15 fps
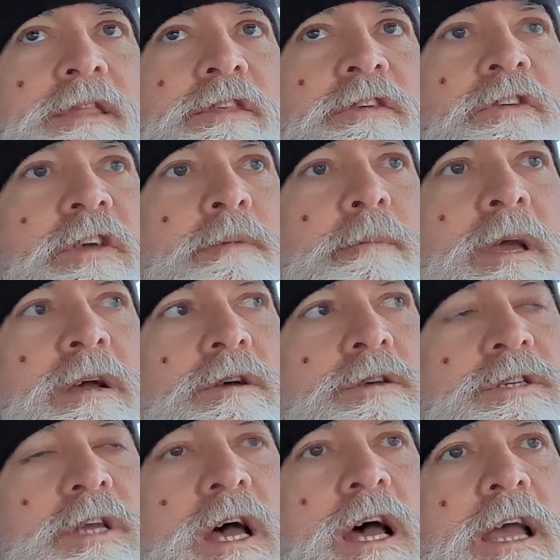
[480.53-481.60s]
the female
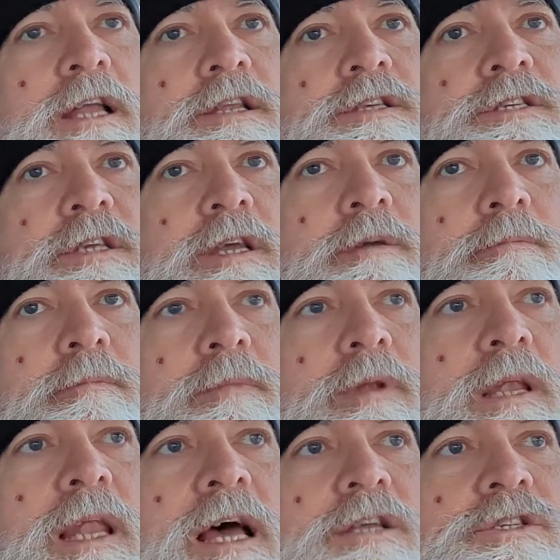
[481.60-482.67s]
side
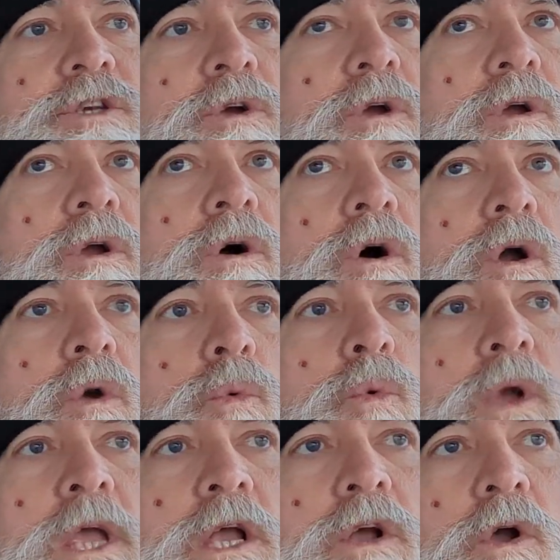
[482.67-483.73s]
seem lesser or
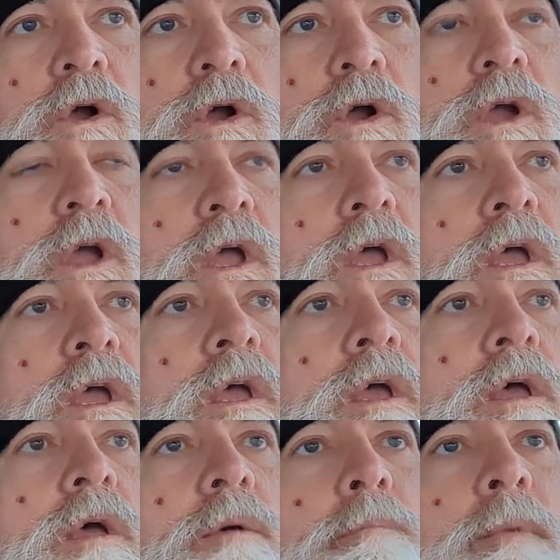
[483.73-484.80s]
weaker,
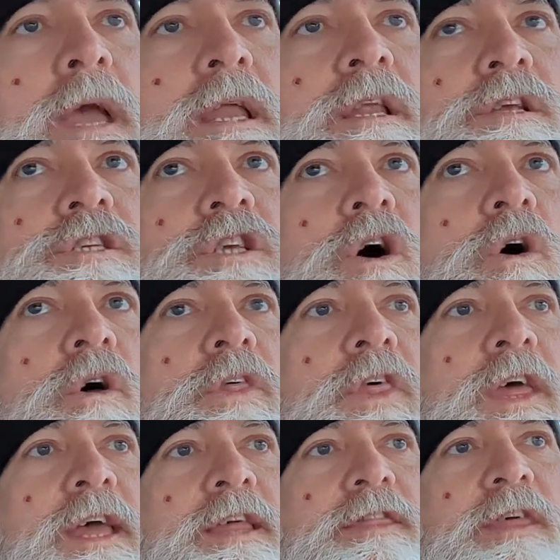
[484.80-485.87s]
made us all
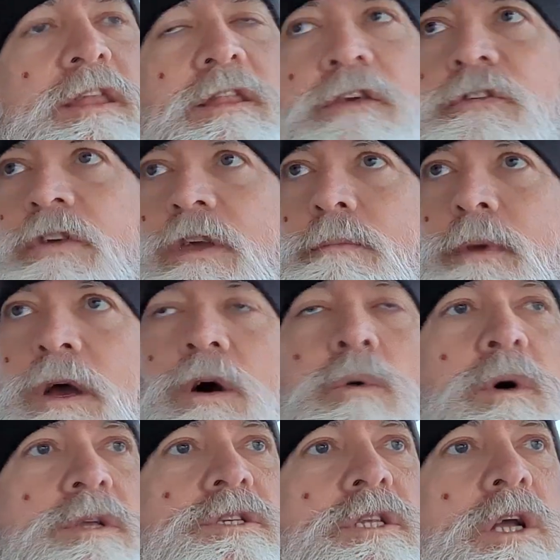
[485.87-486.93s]
think that the female
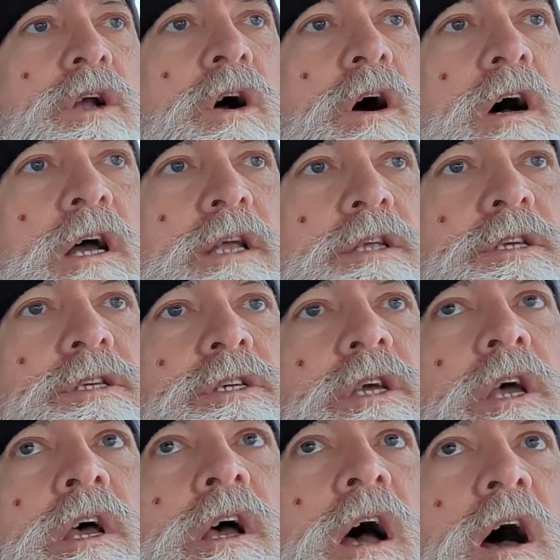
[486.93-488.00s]
was the cause
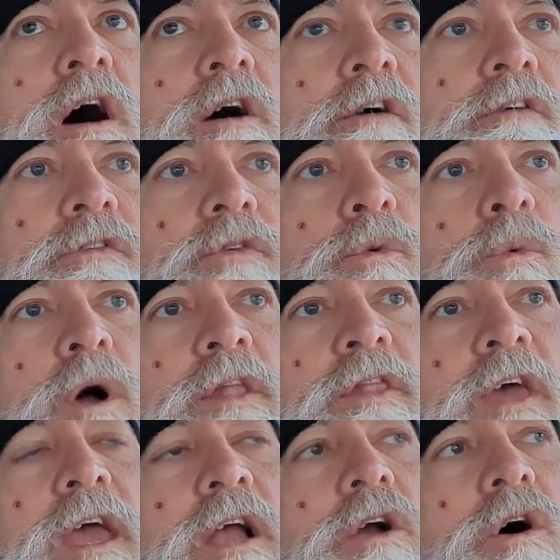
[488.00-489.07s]
of what
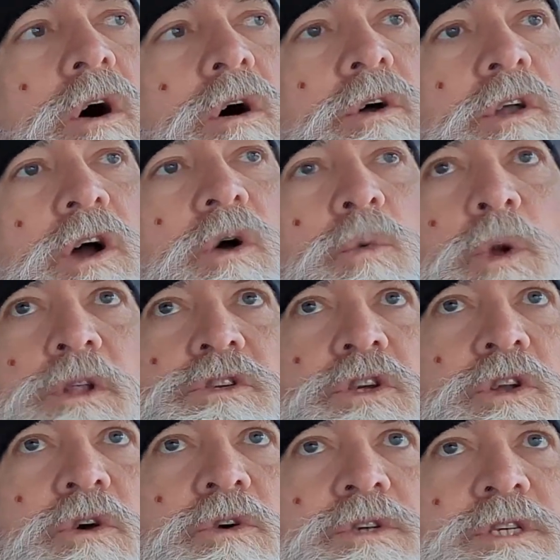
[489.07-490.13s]
they called
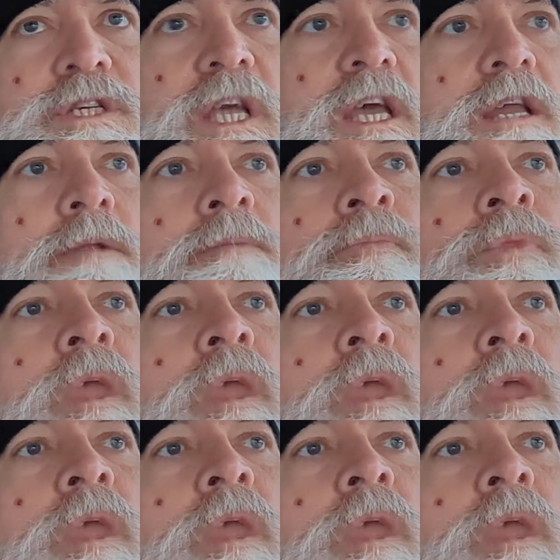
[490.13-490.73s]
original sin.